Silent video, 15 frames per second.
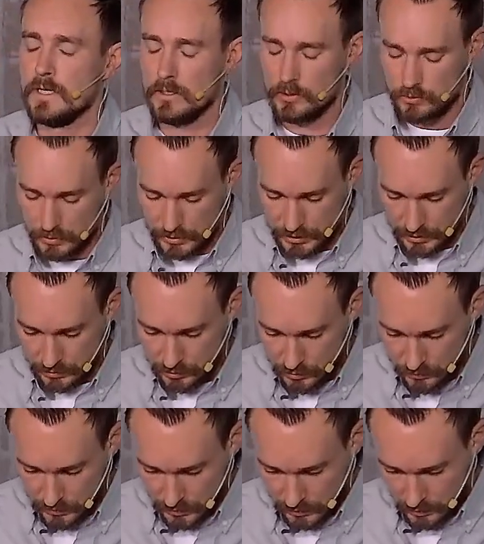And, Christian,
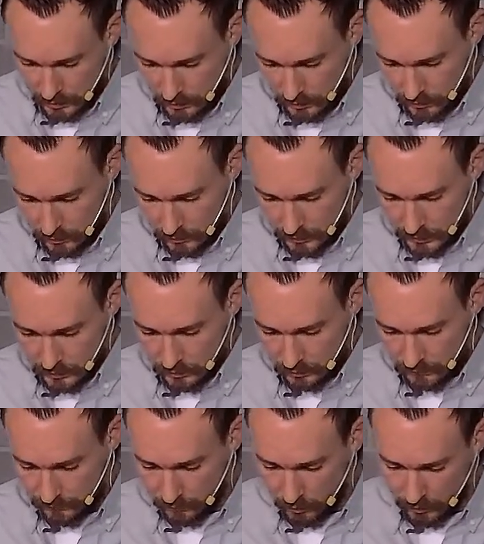you can know and
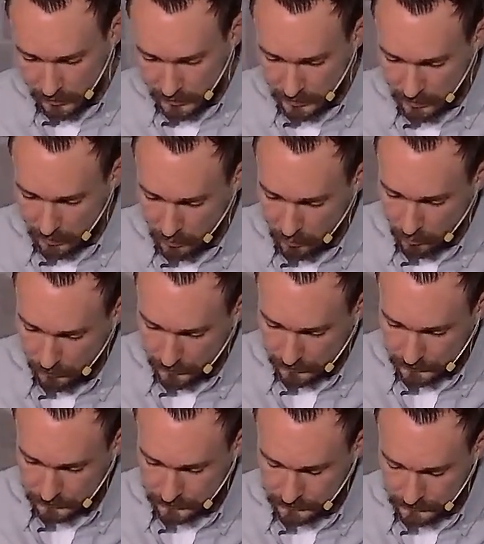look forward and hope
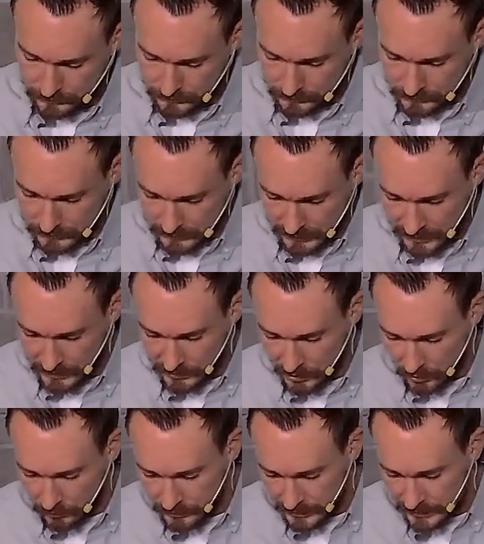and
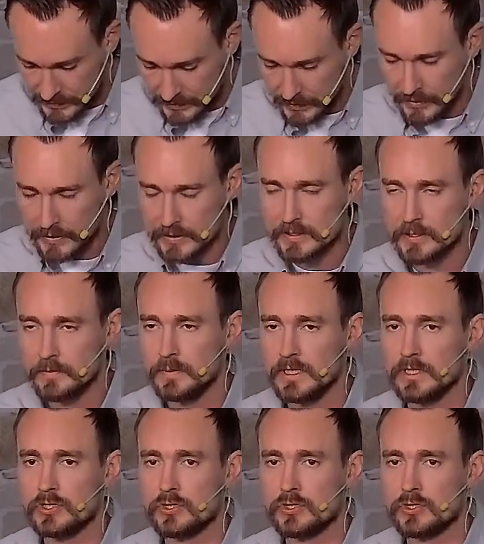know these things to be